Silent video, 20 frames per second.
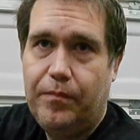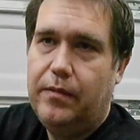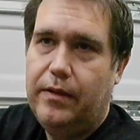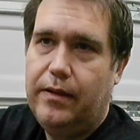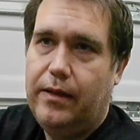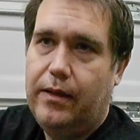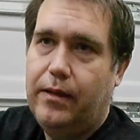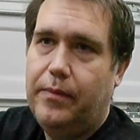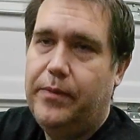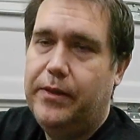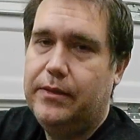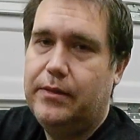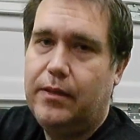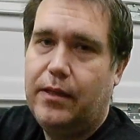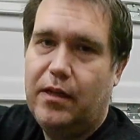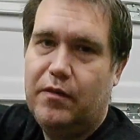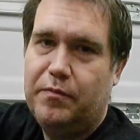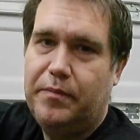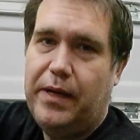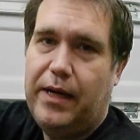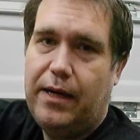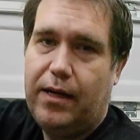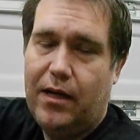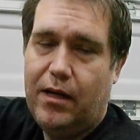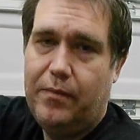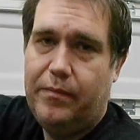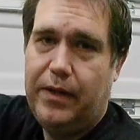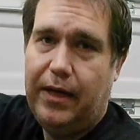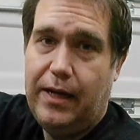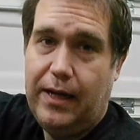Then the piston comes back
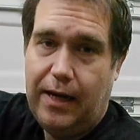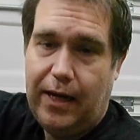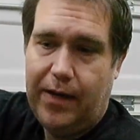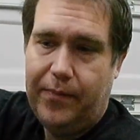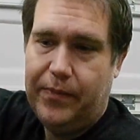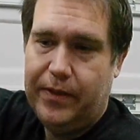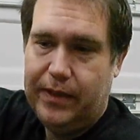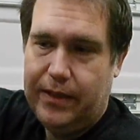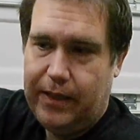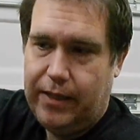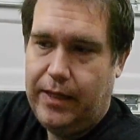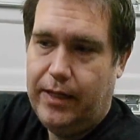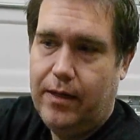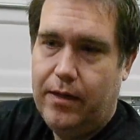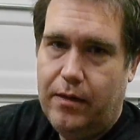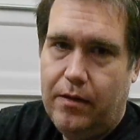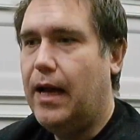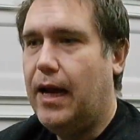up and it happens again.